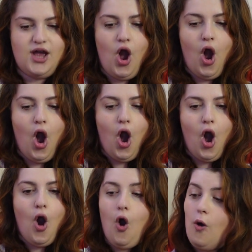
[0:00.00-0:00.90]

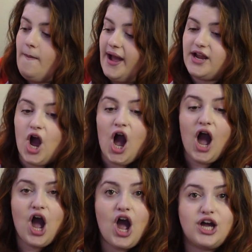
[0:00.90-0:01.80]
Oh
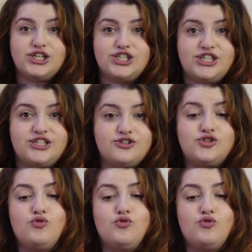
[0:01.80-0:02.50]
my gosh, these are so